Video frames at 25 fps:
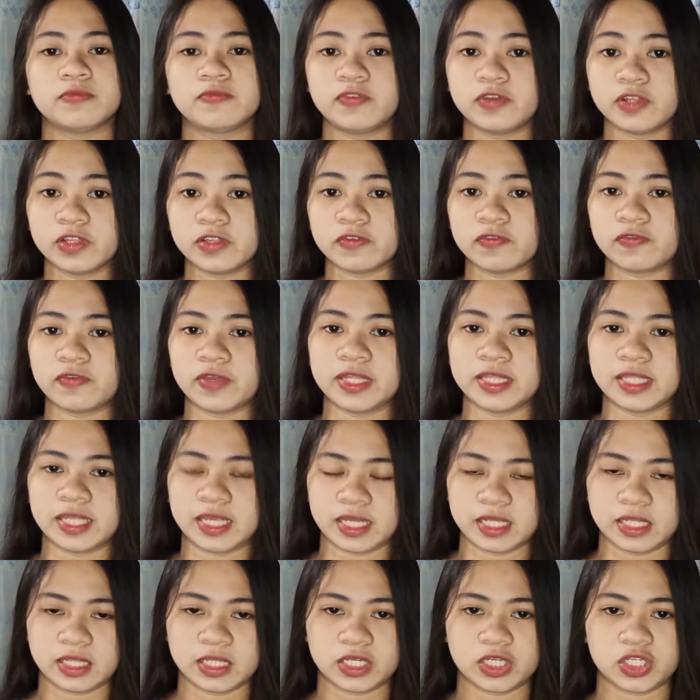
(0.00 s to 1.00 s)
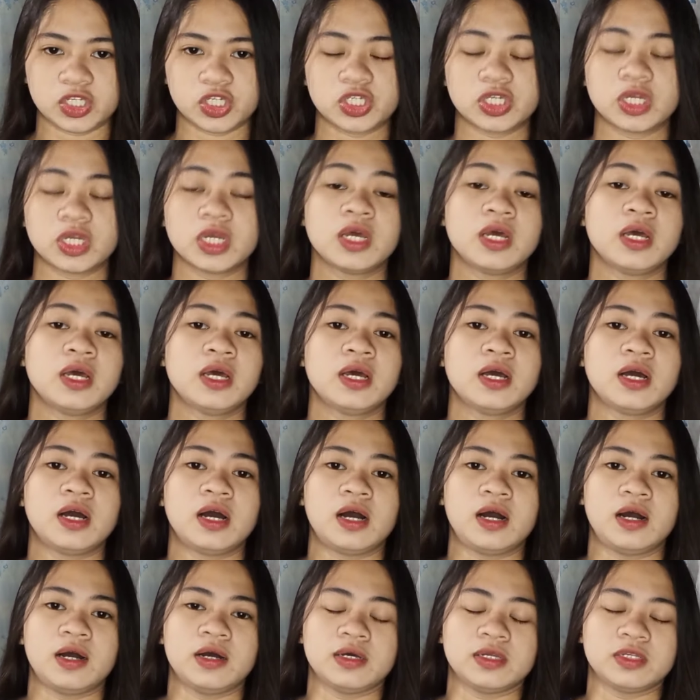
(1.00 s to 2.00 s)
Philippine English.
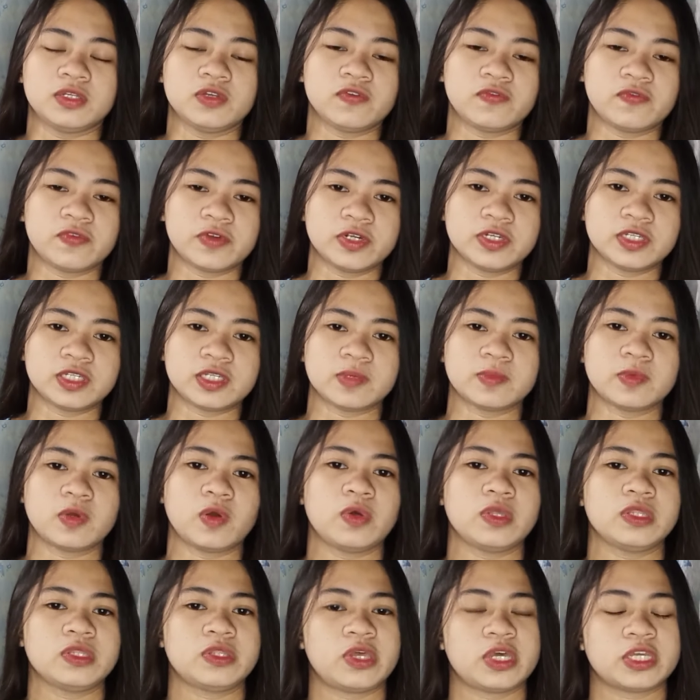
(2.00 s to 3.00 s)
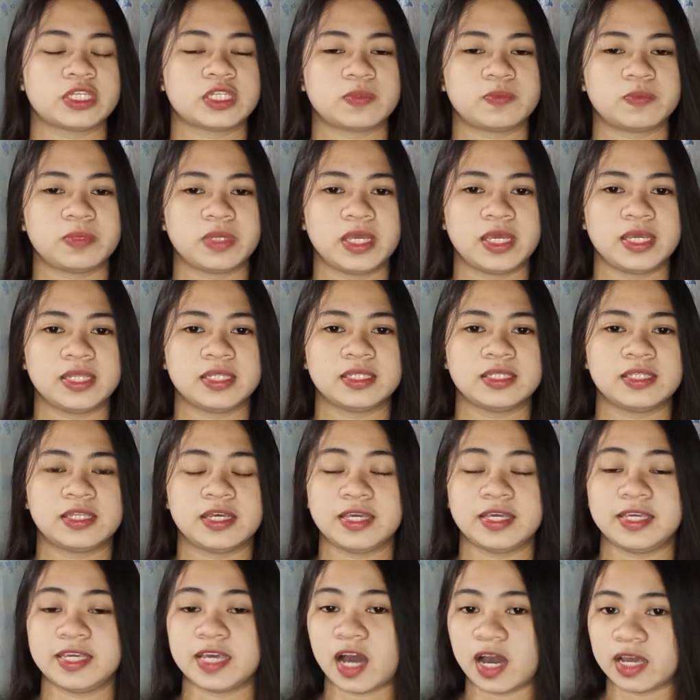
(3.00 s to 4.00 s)
So first, I'm going to explain
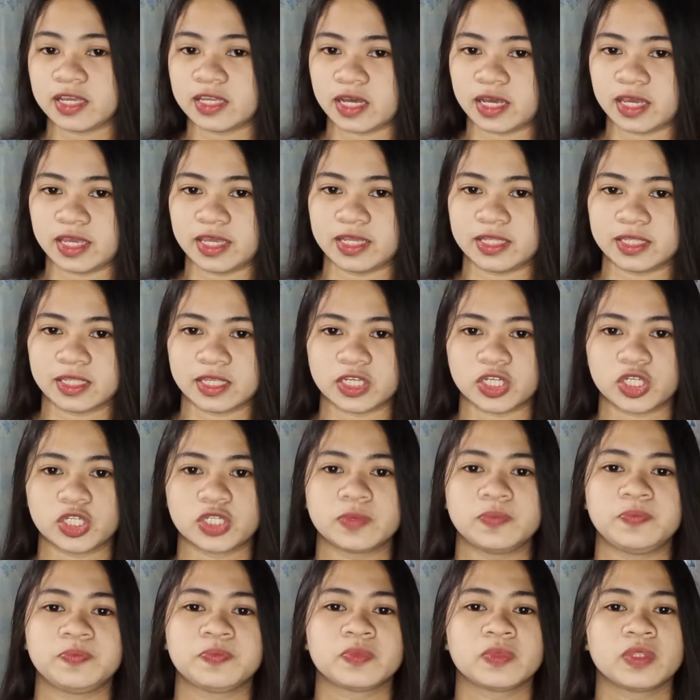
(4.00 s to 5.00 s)
the Yaya English.